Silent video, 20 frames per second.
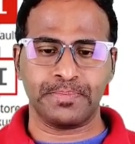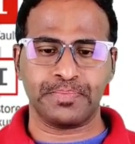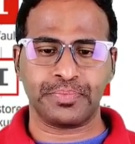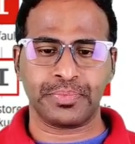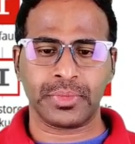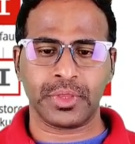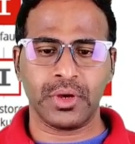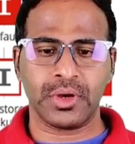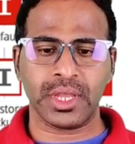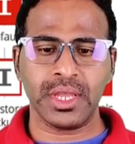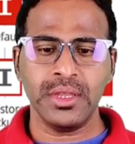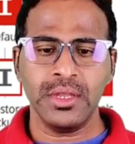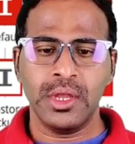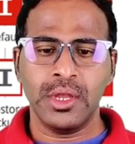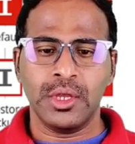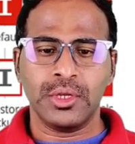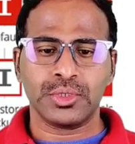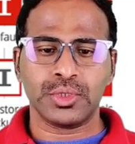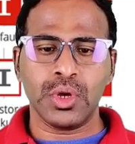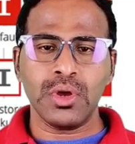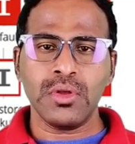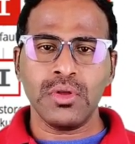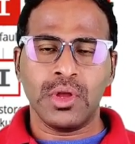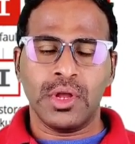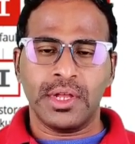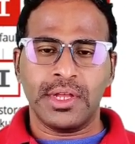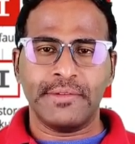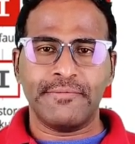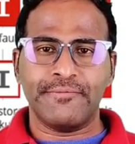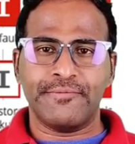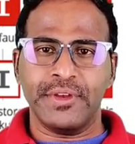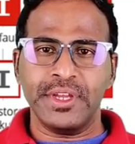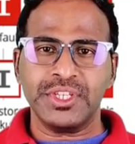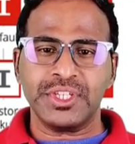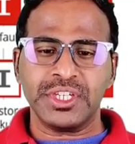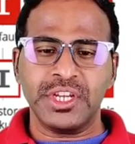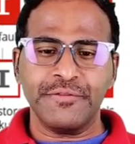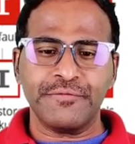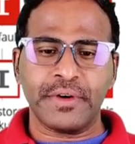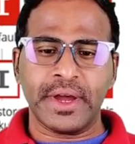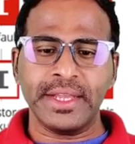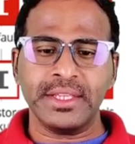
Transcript: Okay, so which defines